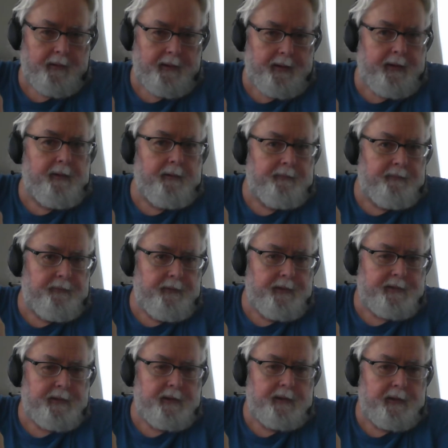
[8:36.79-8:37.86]
If
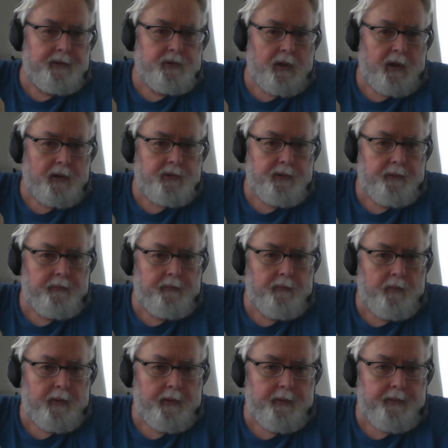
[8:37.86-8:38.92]
it's in conjunction
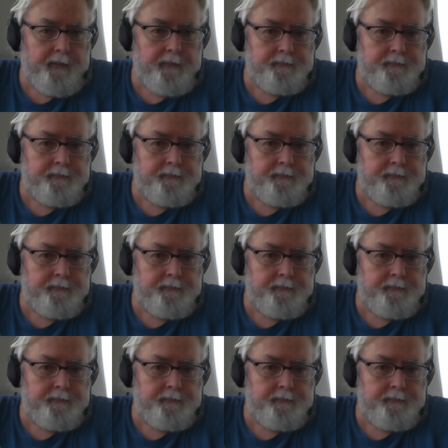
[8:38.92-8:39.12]
with